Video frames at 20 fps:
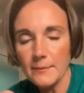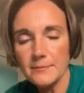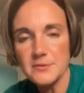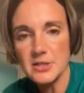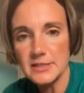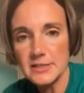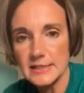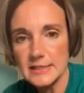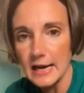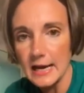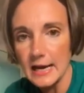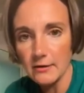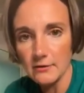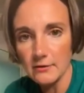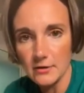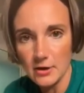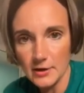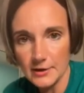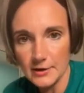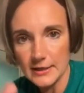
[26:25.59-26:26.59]
just
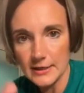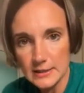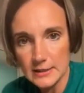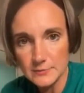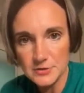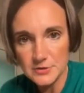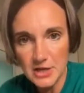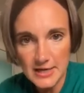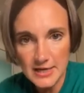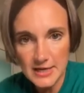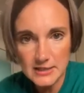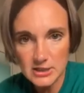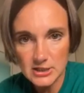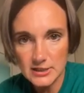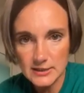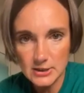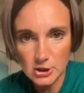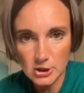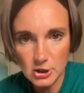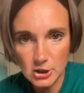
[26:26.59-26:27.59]
outlining some
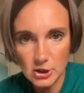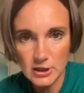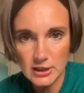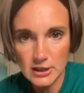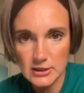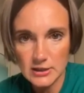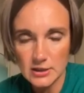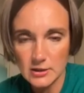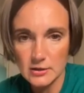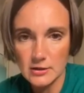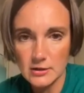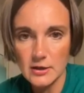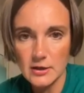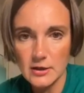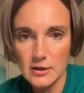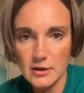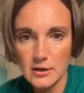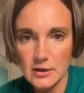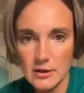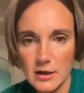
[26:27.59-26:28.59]
changes to Cookie Do that are
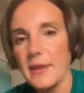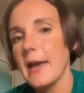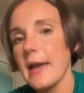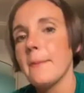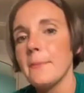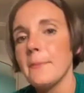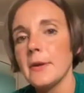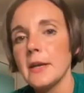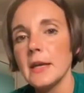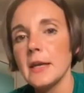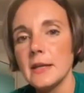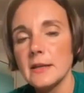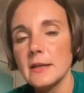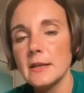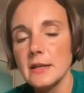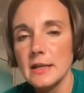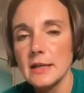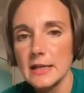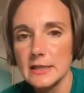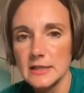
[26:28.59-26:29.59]
going to be
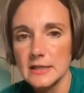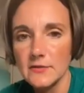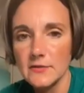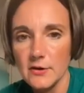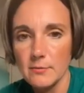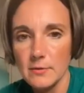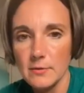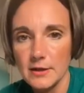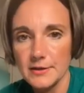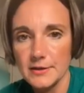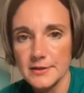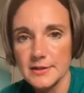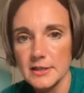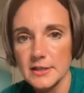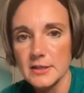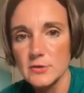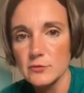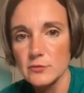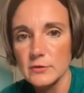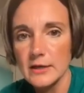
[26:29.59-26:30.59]
happening in the next few
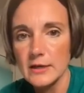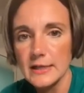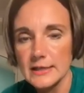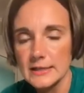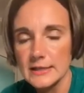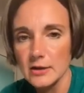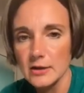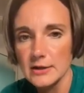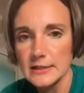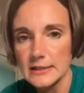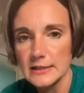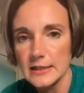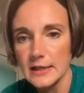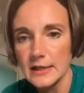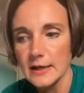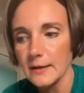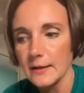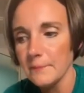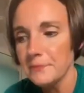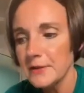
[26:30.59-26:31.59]
months. So it's really
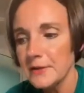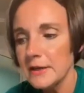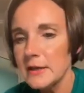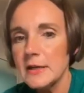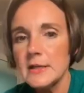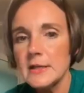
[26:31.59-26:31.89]
exciting.